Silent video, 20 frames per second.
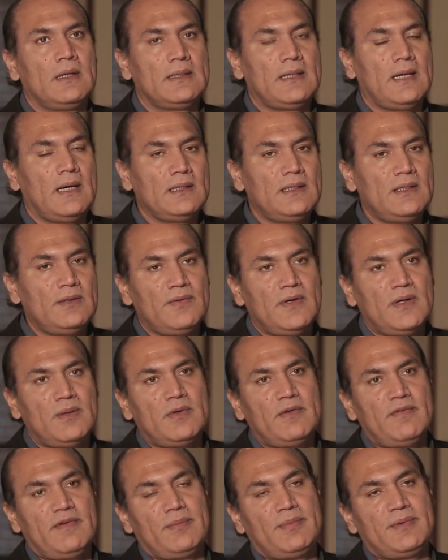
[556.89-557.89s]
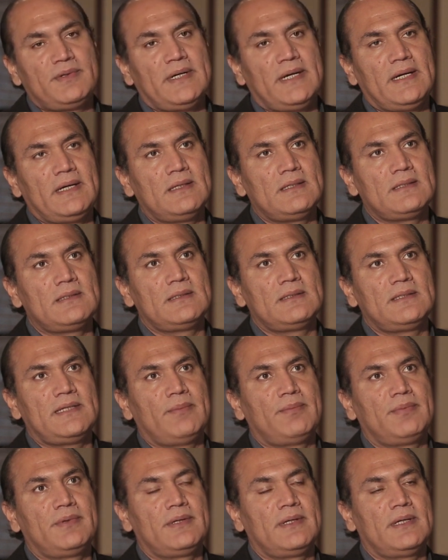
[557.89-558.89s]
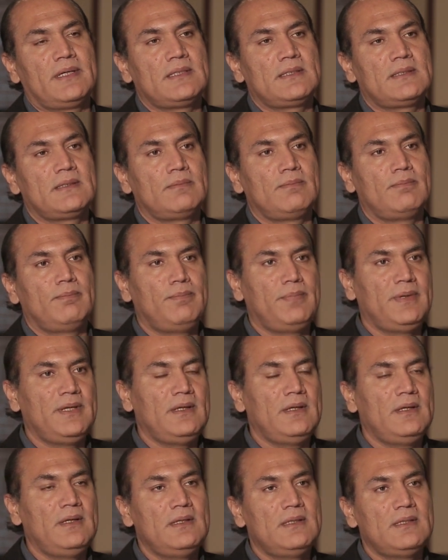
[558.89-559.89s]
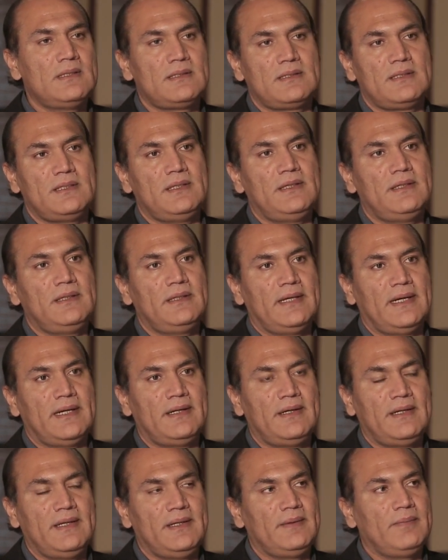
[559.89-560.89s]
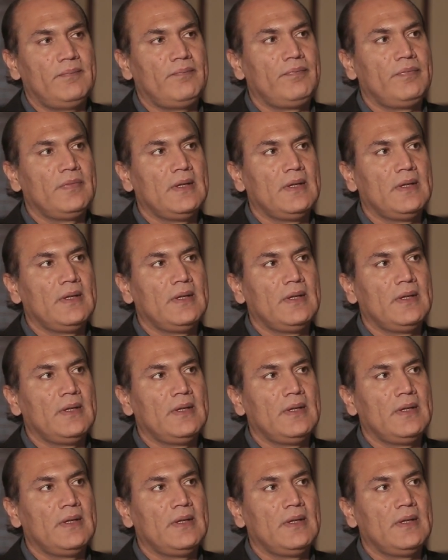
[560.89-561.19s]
The other form of hepatitis is hepatitis B, C, and D.